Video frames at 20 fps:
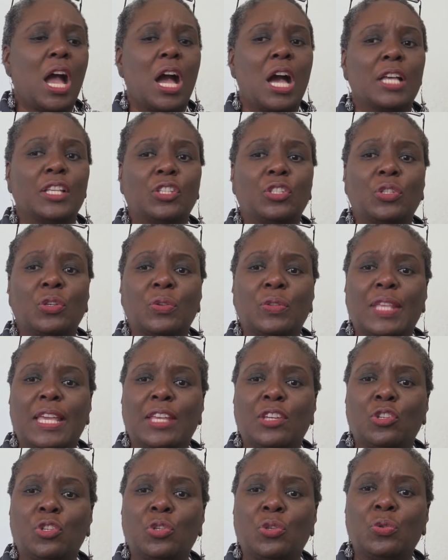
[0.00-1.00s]
so
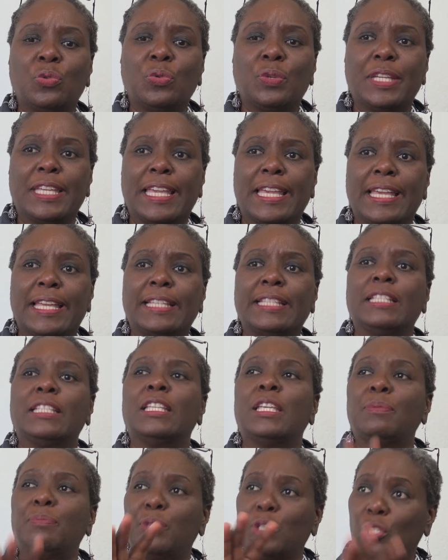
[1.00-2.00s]
that you can
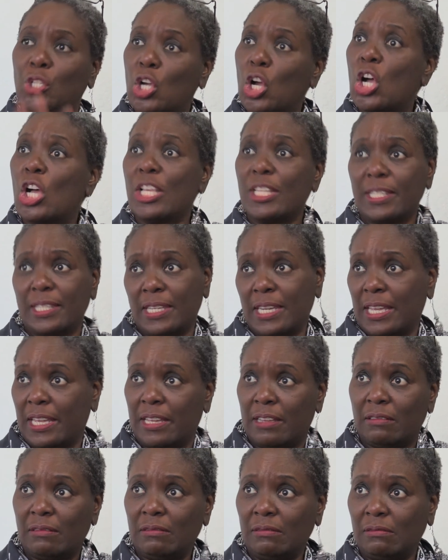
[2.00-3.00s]
keep your costs
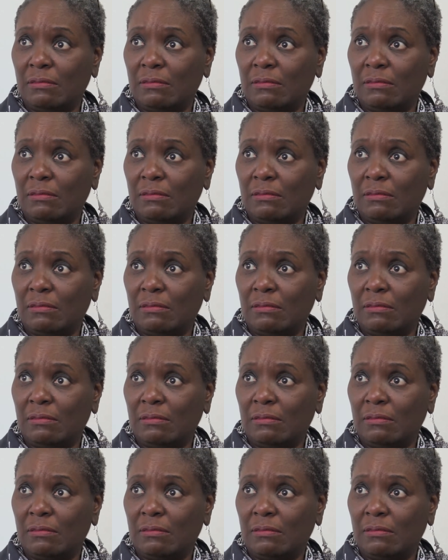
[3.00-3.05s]
down